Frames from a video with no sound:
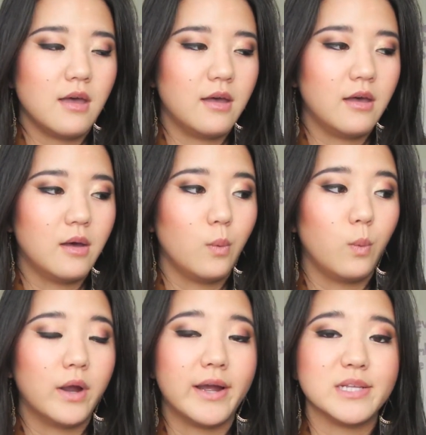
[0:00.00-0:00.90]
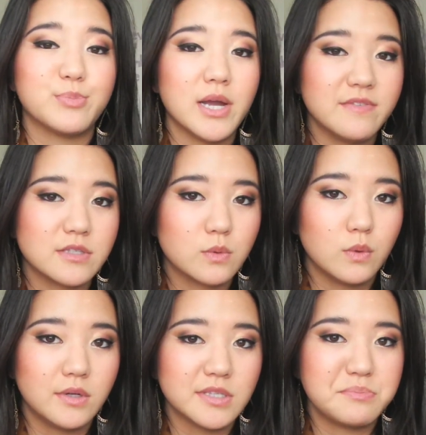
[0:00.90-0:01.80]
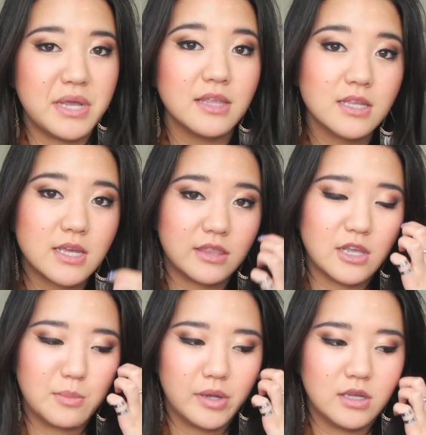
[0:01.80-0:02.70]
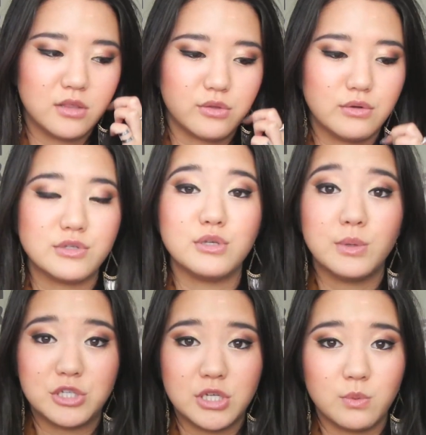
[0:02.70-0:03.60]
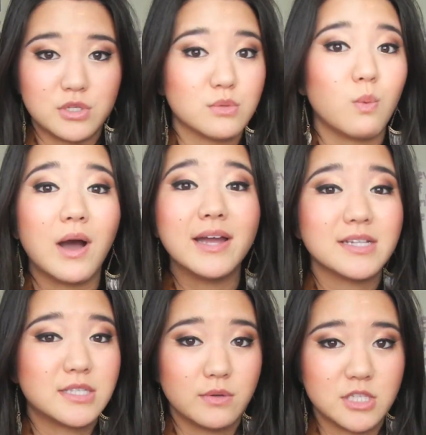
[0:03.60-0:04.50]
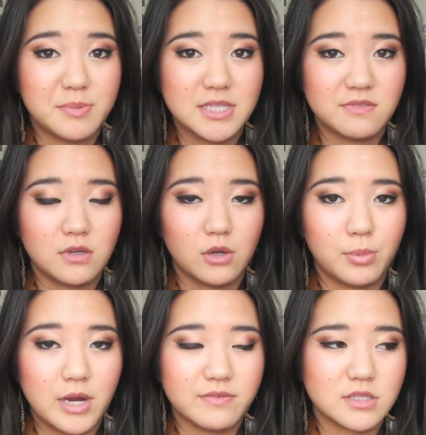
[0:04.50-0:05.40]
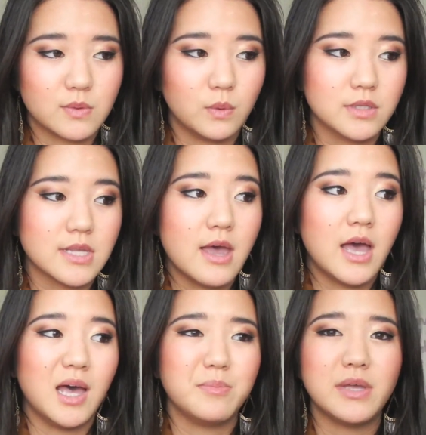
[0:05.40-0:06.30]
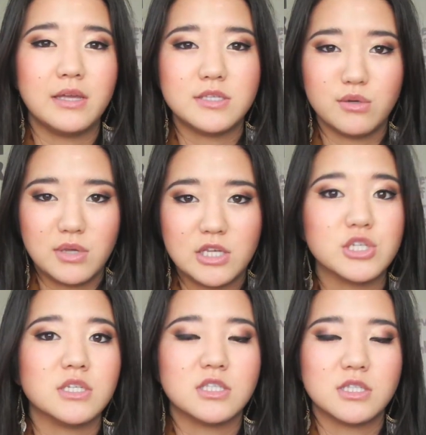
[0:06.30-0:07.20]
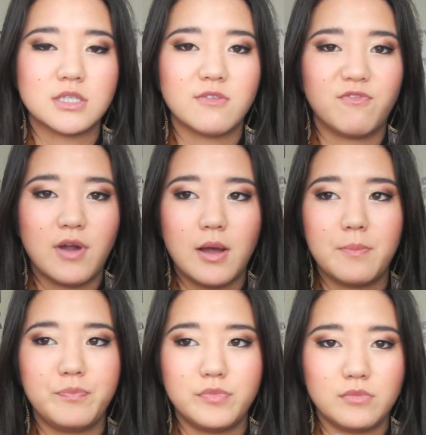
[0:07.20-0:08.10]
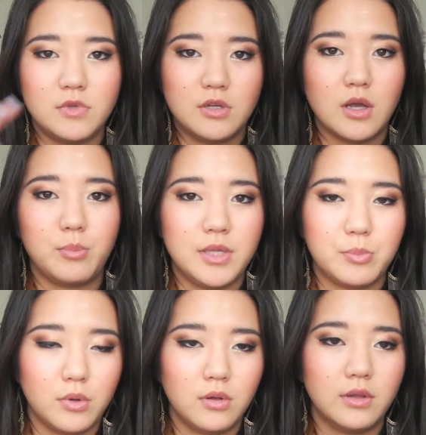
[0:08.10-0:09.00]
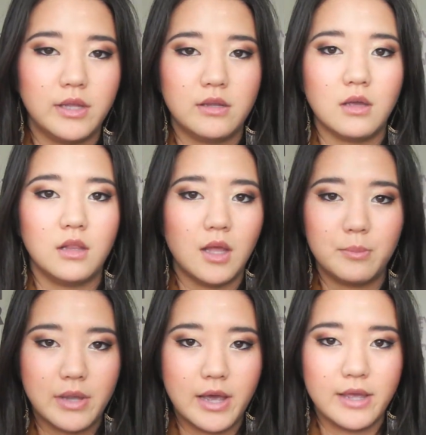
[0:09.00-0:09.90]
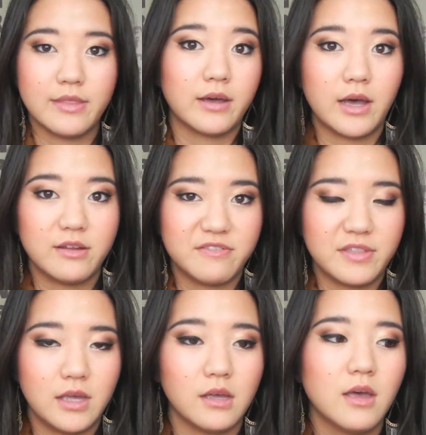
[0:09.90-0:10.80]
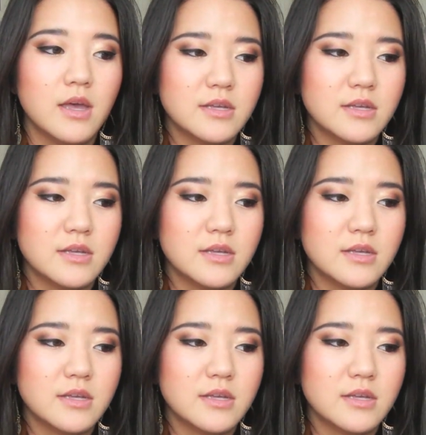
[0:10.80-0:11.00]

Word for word: Uh, whereas private schools mainly get their money through tuition, which is why it's so expensive to go to private schools, um, and donations from you know people and alumni and that kind of thing.